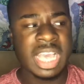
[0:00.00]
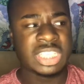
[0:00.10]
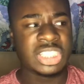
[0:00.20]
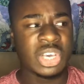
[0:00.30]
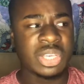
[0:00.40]

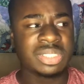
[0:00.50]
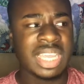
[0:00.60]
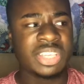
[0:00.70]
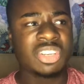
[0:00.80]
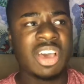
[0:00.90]
And so he was
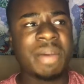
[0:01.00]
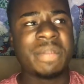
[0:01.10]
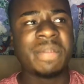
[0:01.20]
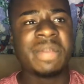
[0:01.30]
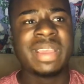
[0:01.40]
like, I've
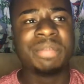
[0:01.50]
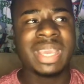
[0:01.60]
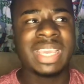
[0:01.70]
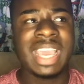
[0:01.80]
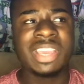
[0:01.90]

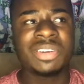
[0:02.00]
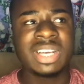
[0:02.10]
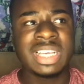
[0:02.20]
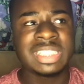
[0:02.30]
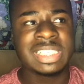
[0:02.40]
been gave your
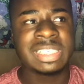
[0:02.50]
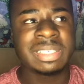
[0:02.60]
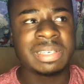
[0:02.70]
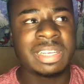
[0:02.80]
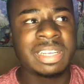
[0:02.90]

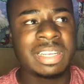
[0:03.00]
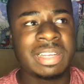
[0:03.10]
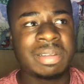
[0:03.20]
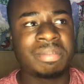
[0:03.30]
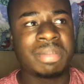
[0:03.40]
cousin
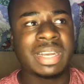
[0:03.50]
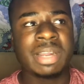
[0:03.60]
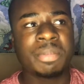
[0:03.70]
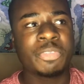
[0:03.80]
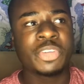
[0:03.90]
a
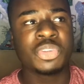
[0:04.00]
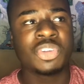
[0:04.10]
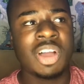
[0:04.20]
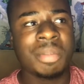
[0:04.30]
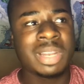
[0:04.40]
number for you
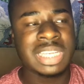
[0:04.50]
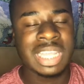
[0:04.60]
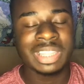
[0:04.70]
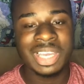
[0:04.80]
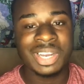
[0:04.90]
to call me this
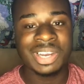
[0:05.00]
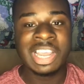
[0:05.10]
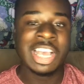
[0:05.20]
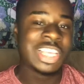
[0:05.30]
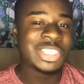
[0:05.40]
and third.
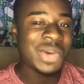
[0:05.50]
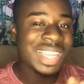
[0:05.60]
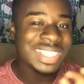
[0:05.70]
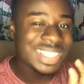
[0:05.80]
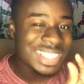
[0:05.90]
So I